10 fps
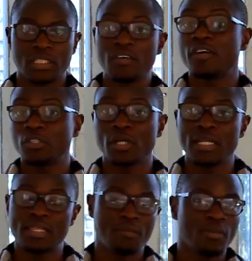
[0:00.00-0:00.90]

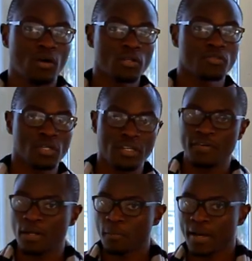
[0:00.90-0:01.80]
eventually they may also
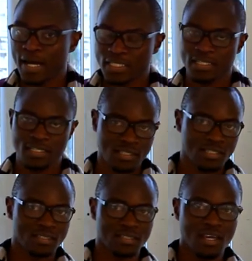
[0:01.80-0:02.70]
develop heart
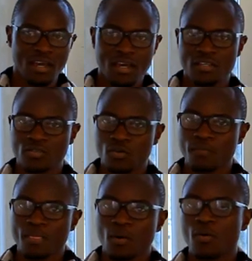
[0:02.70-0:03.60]
diseases.
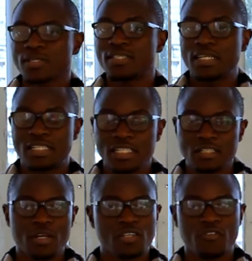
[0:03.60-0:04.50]
So what's the
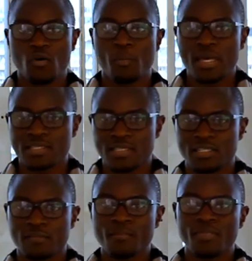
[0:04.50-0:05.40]
treatment for
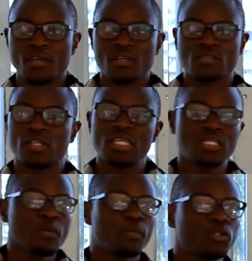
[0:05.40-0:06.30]
obesity? So
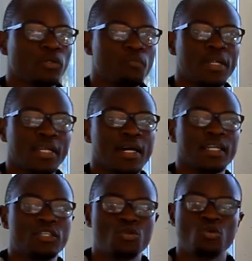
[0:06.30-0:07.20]
these people should be
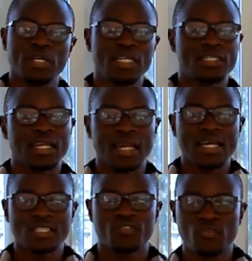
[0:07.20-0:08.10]
encouraged to eat
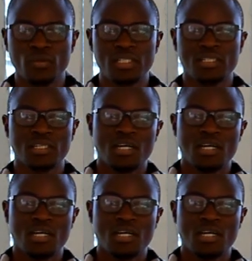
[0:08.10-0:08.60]
less food